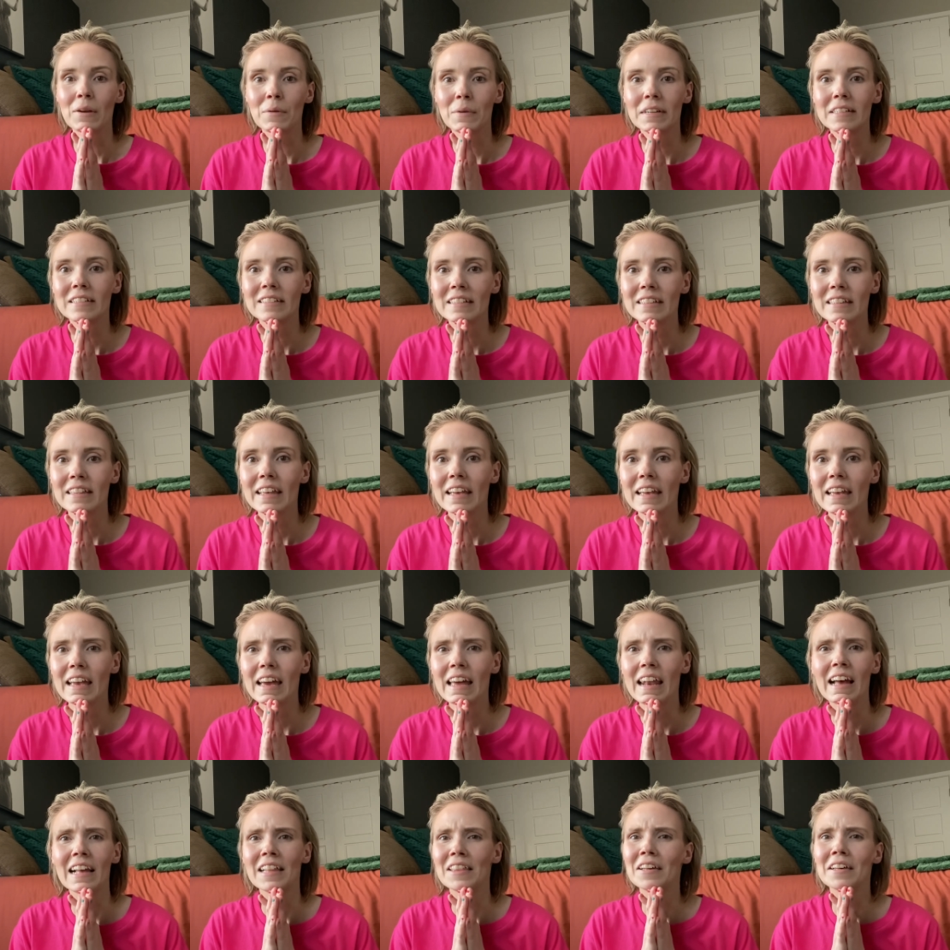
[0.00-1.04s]
recently,
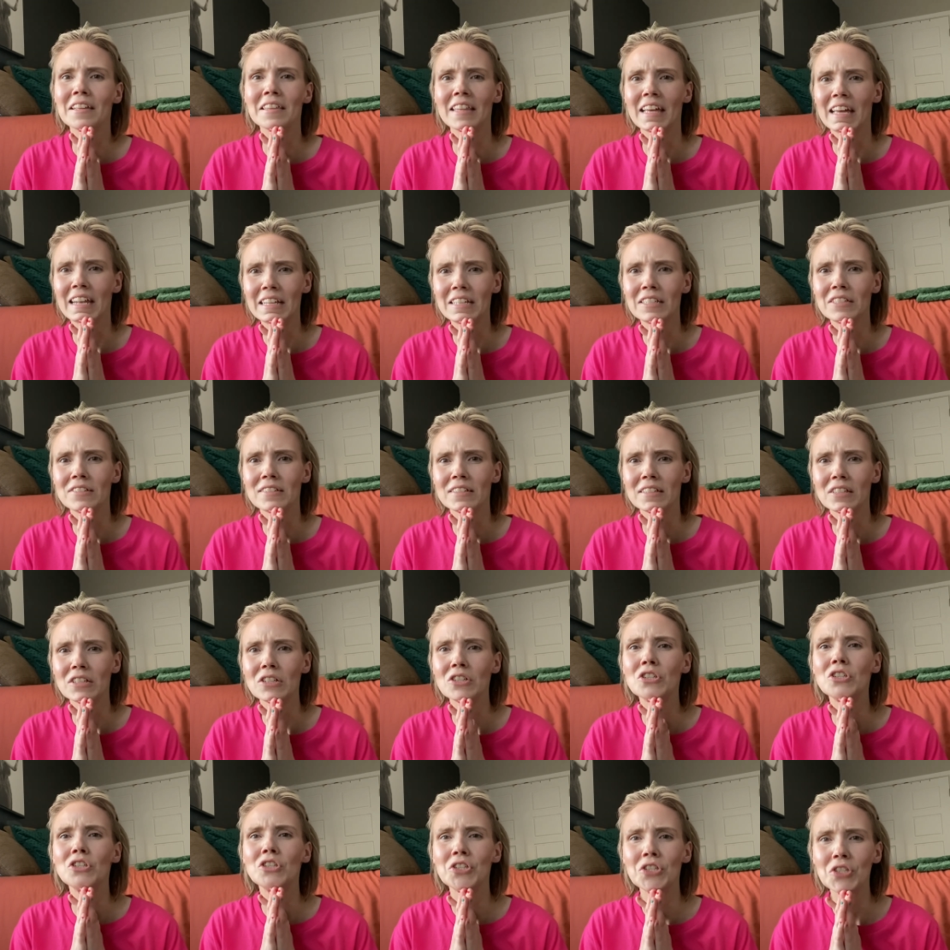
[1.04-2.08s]
and I thought that is
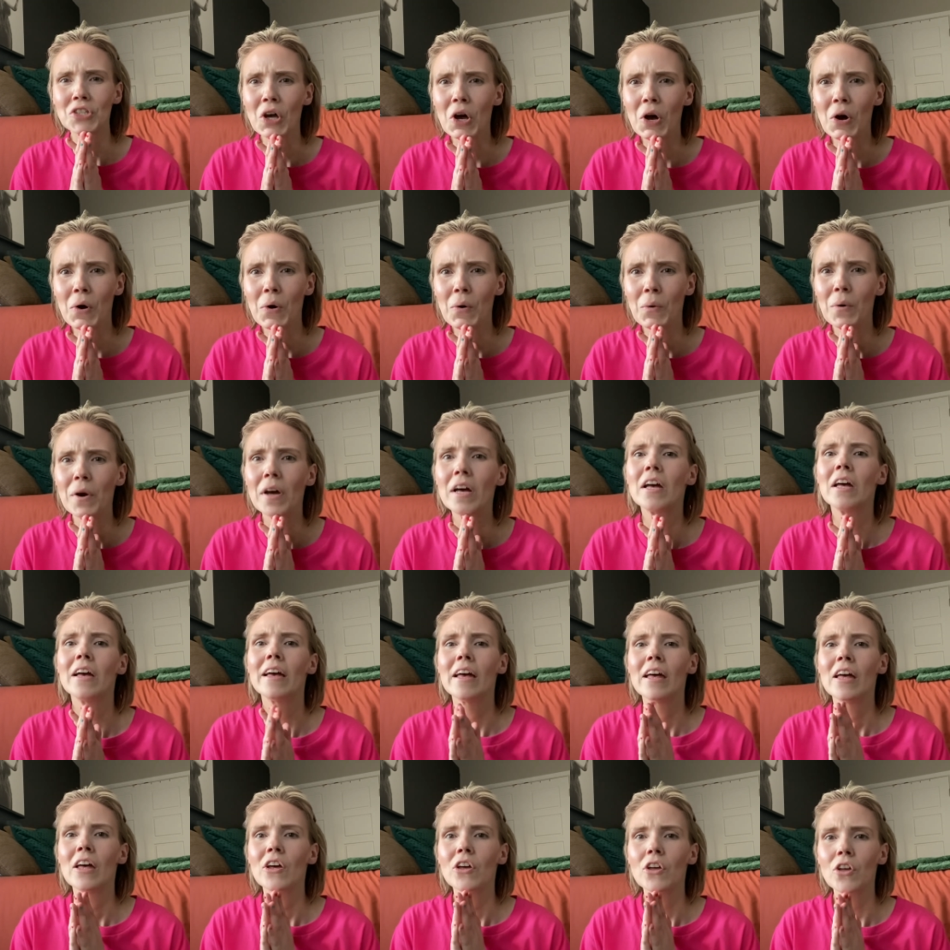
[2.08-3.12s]
so
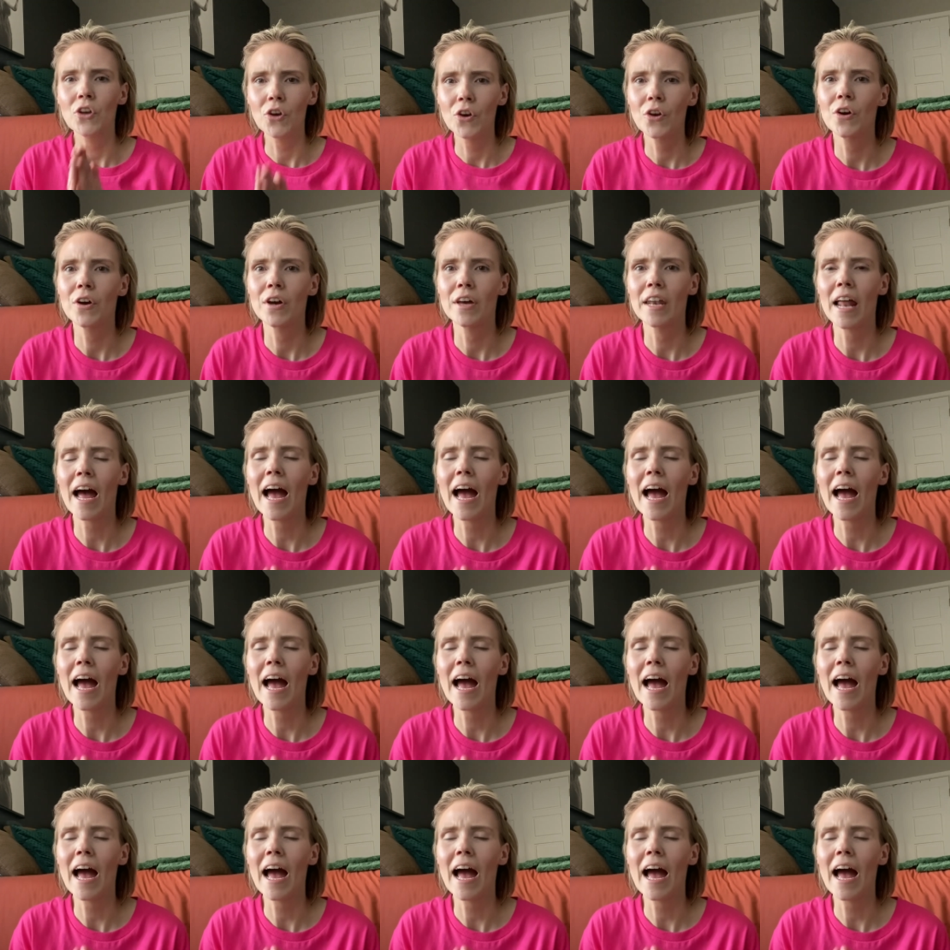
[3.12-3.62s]
good.